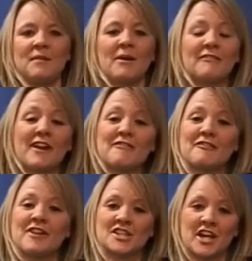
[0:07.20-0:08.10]
My favourite
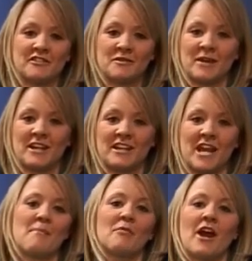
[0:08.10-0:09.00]
fish has to be the
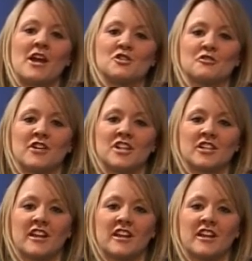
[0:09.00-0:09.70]
emperor angelfish.